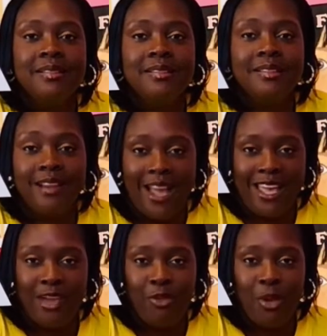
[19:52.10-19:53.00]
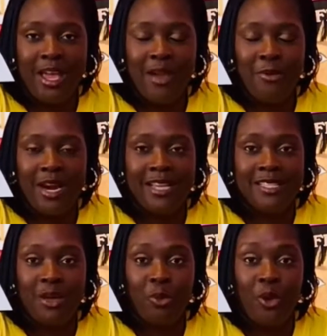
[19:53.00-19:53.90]
I gave you a hint when I said
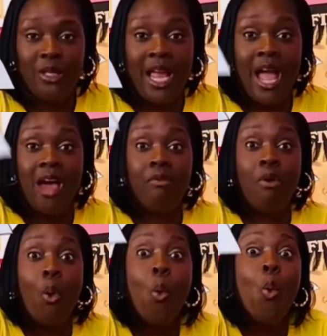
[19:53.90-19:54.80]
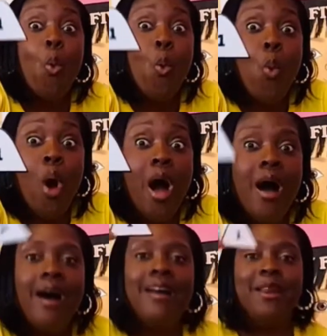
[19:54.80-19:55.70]
we only have
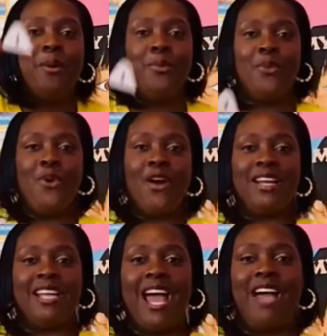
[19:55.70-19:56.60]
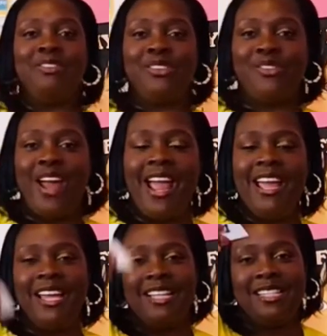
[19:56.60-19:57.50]
one more left, right?
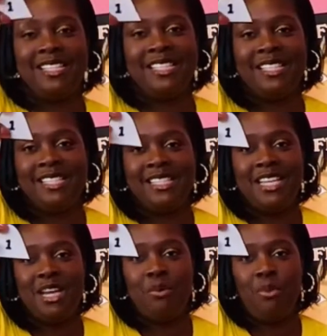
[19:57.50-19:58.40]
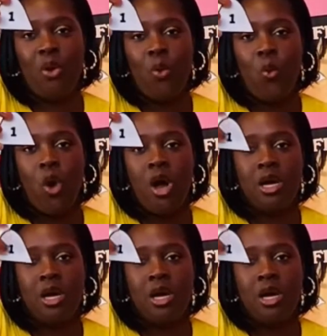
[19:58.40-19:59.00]
This is the number 1.